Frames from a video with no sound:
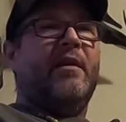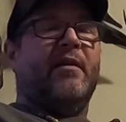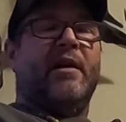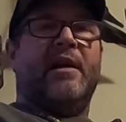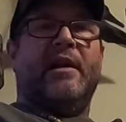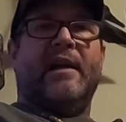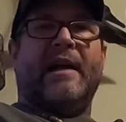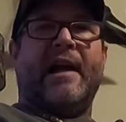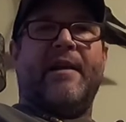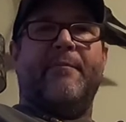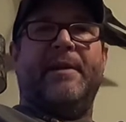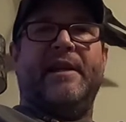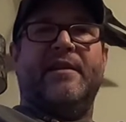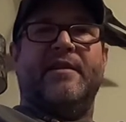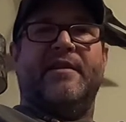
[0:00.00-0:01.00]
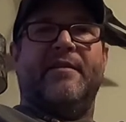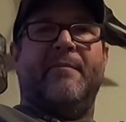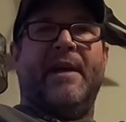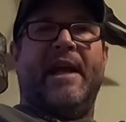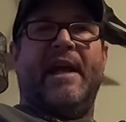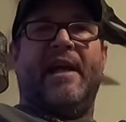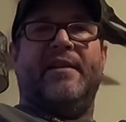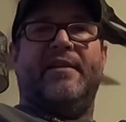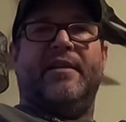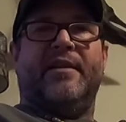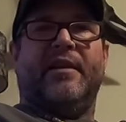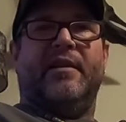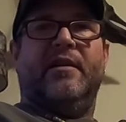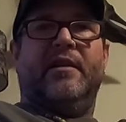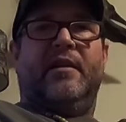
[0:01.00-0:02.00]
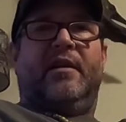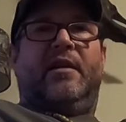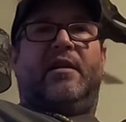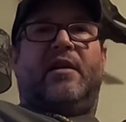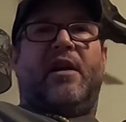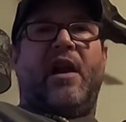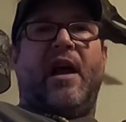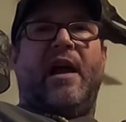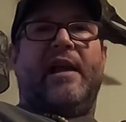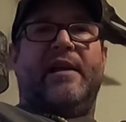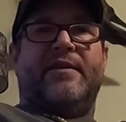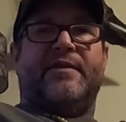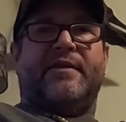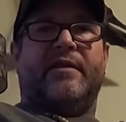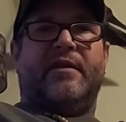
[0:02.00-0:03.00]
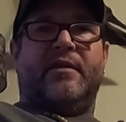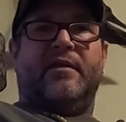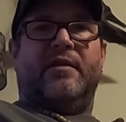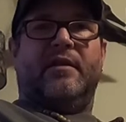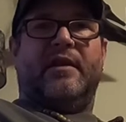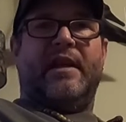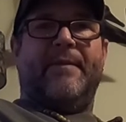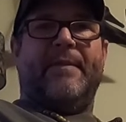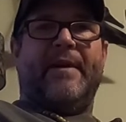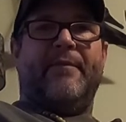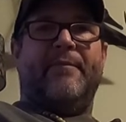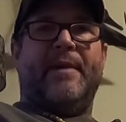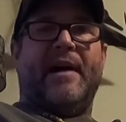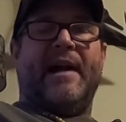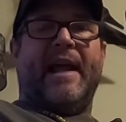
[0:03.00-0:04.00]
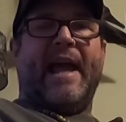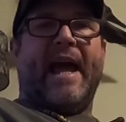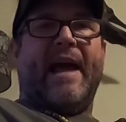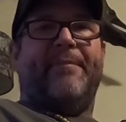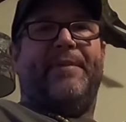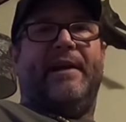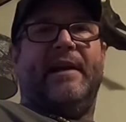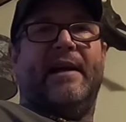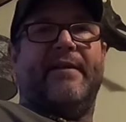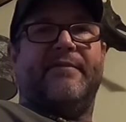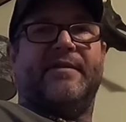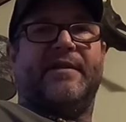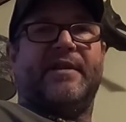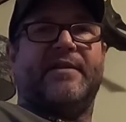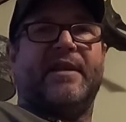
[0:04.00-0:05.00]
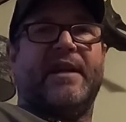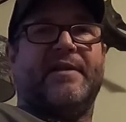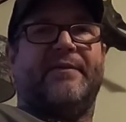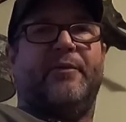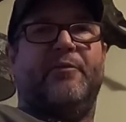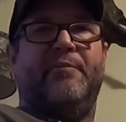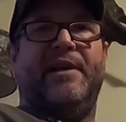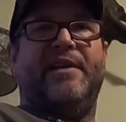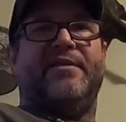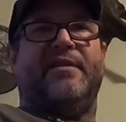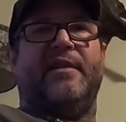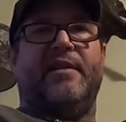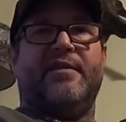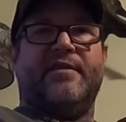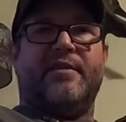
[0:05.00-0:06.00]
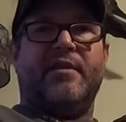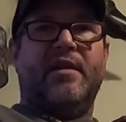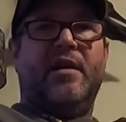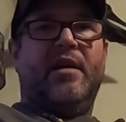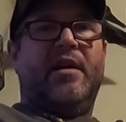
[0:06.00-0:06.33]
well, I got to meet the demand of the clients to keep everybody happy to have a successful business.